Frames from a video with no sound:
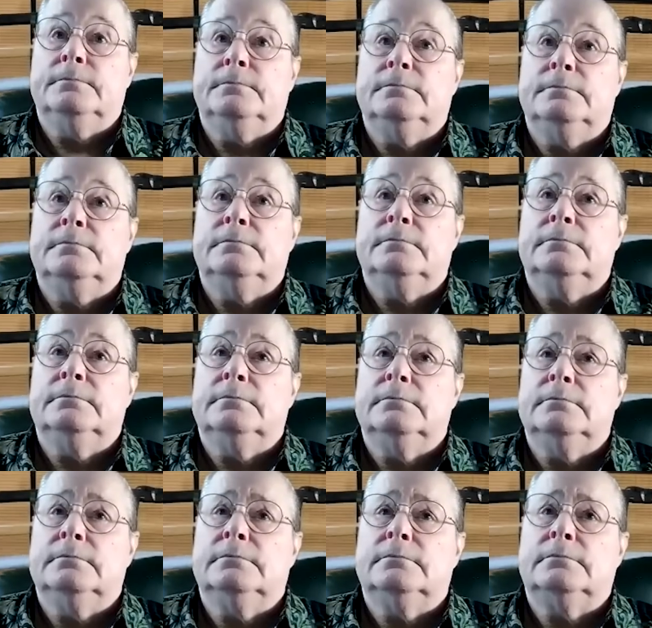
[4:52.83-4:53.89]

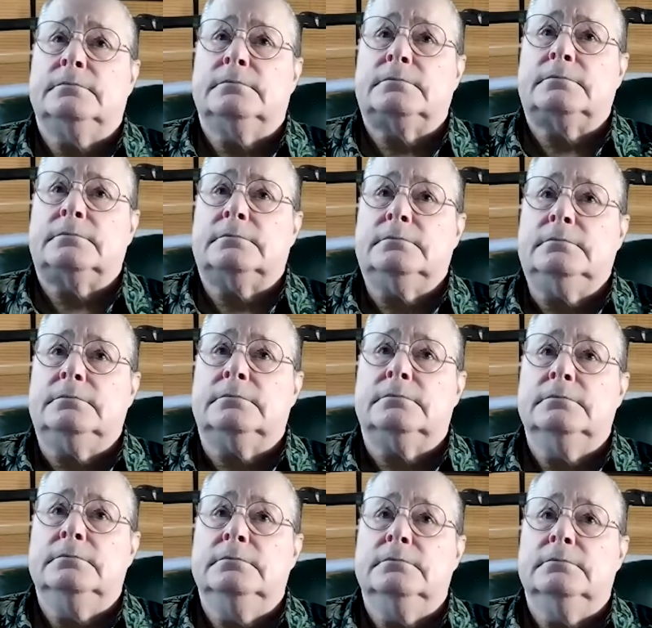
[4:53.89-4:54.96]

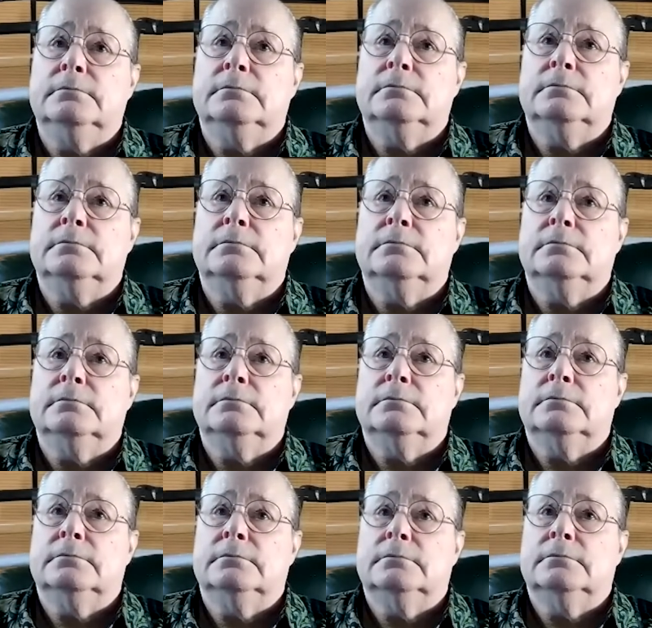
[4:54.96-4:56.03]

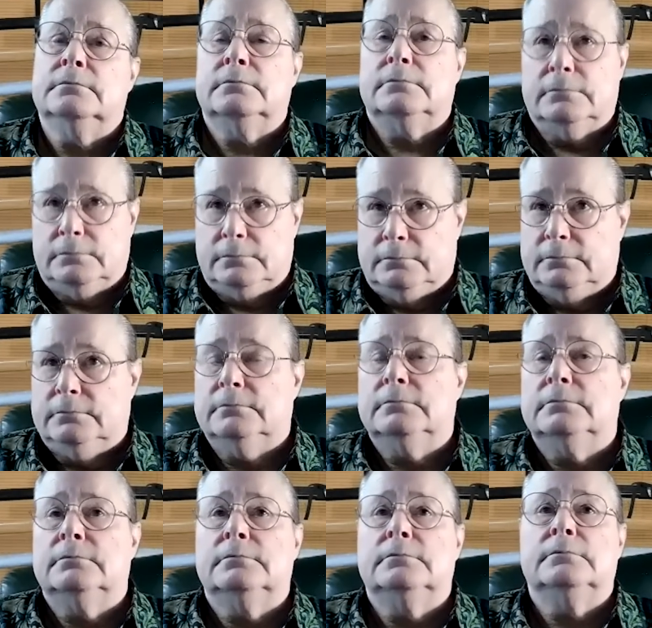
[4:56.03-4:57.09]

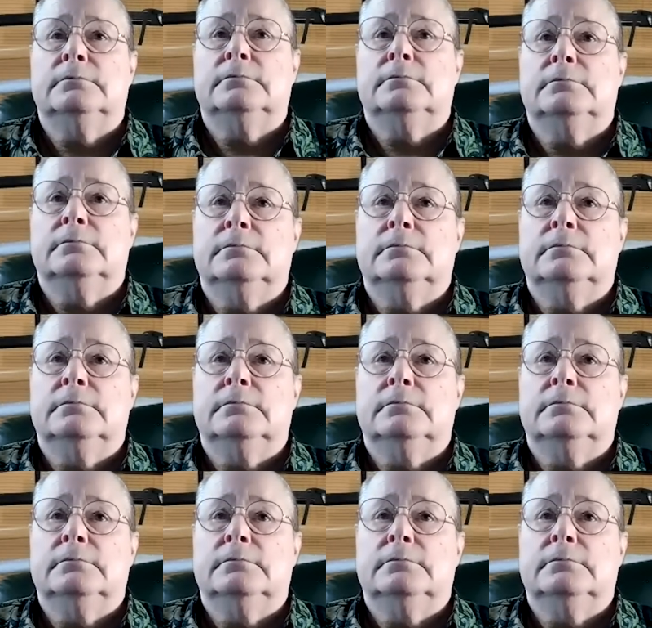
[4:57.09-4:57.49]
No words are spoken by the person on screen.